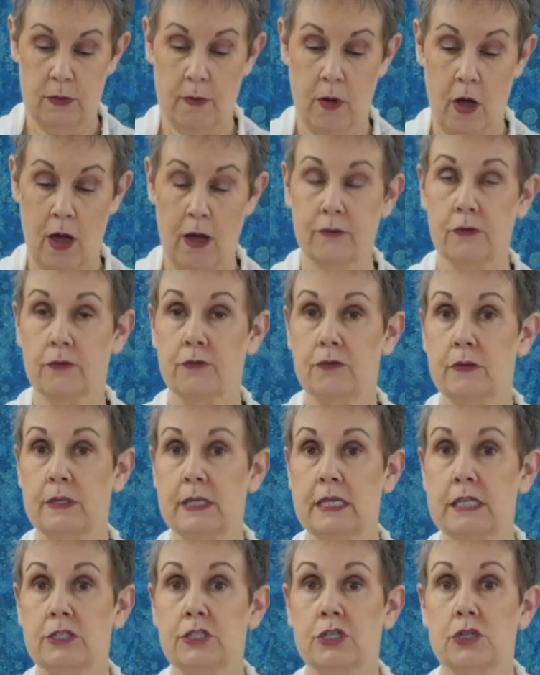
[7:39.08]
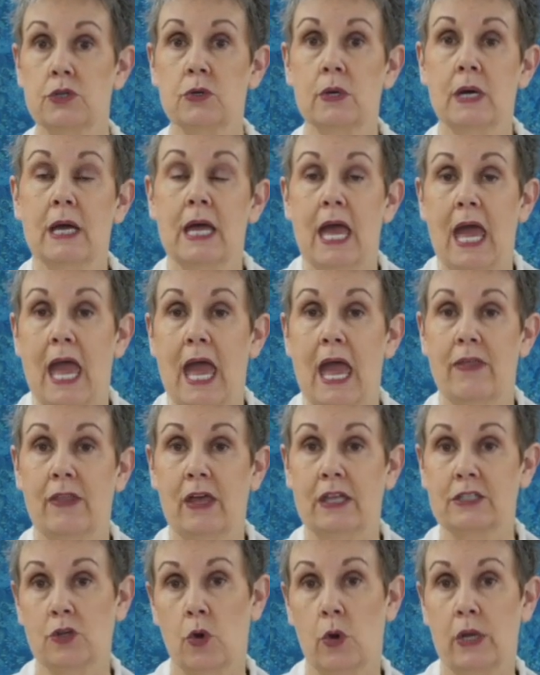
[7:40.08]
them off if you need to, and
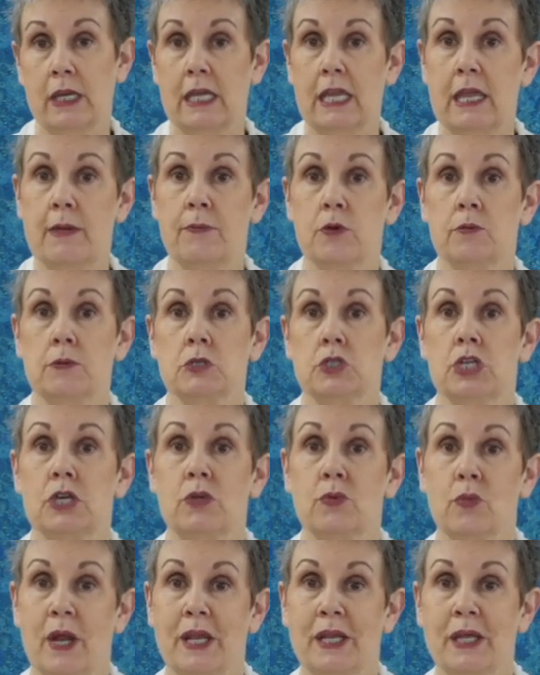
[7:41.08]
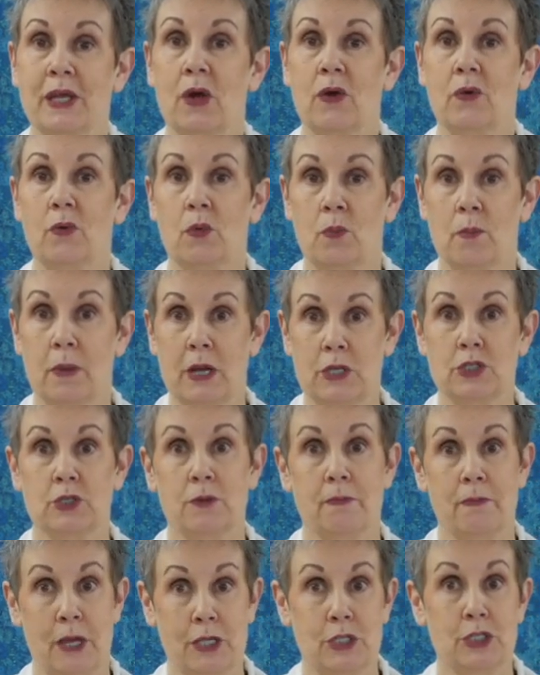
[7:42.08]
that's going to keep your machine running much,
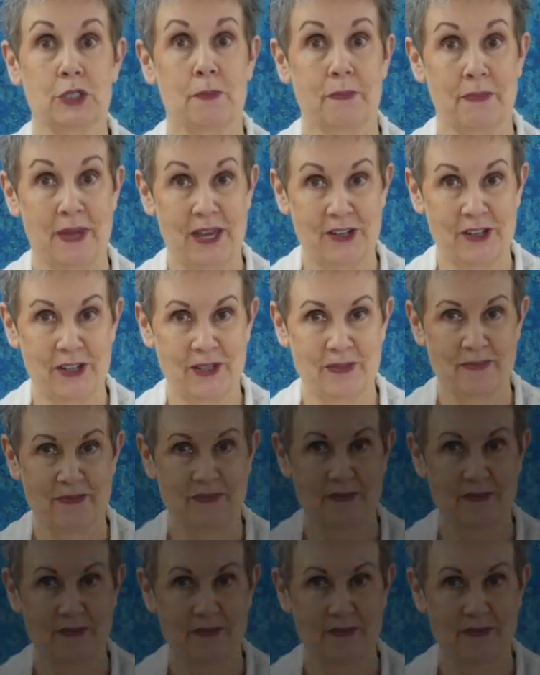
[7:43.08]
much better.